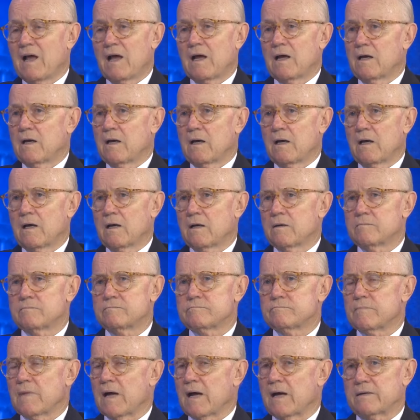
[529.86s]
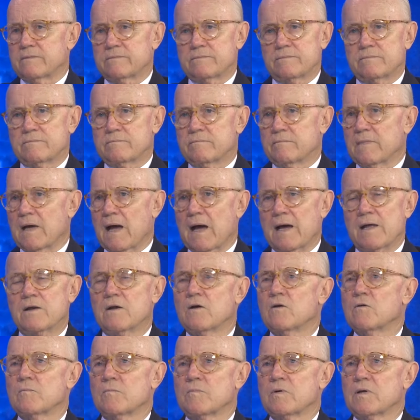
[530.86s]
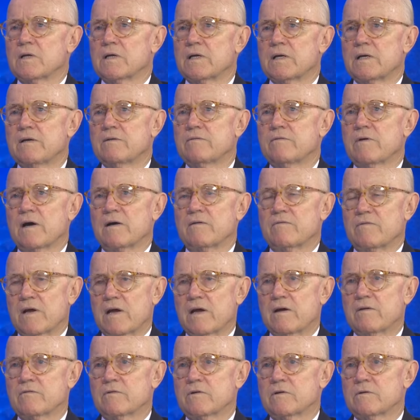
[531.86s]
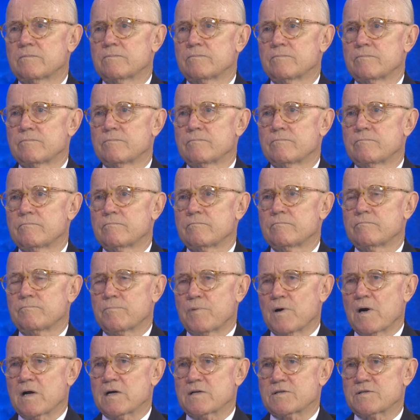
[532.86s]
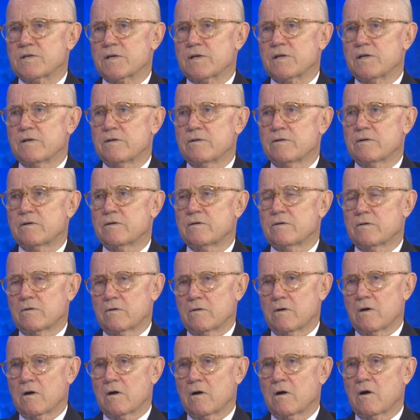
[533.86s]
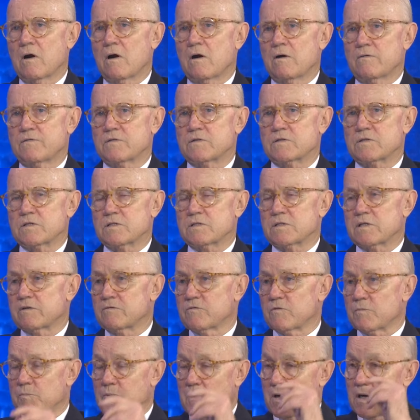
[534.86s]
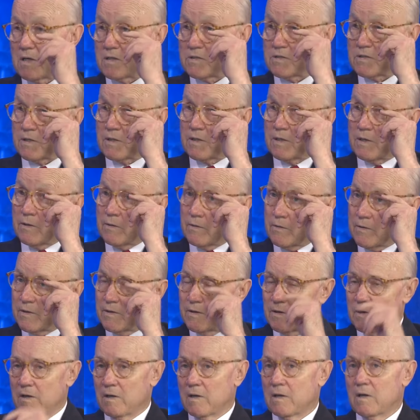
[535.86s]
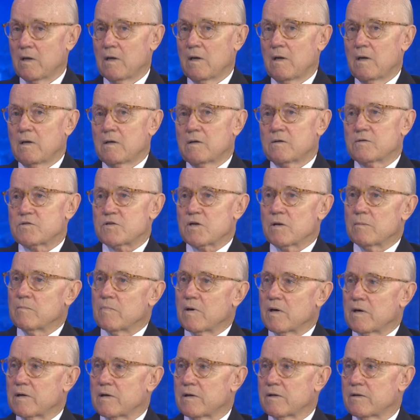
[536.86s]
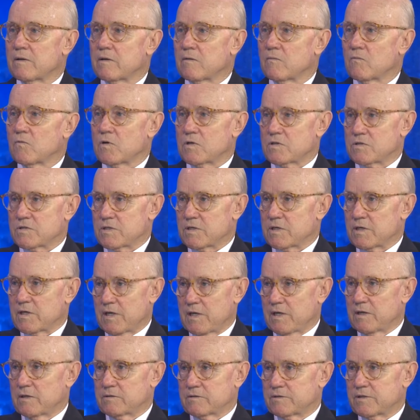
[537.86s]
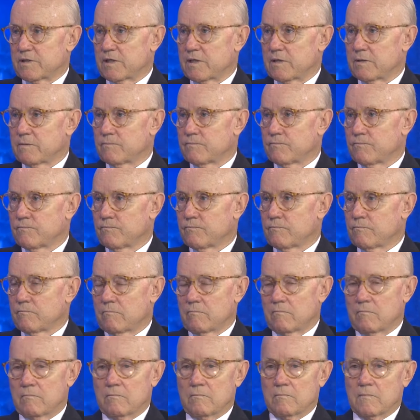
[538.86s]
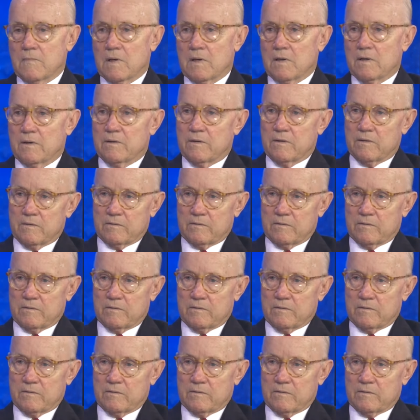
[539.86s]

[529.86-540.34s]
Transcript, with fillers: um, I, I don't believe I've ever prosecuted or our office has ever prosecuted somebody that wasn't guilty. Uh,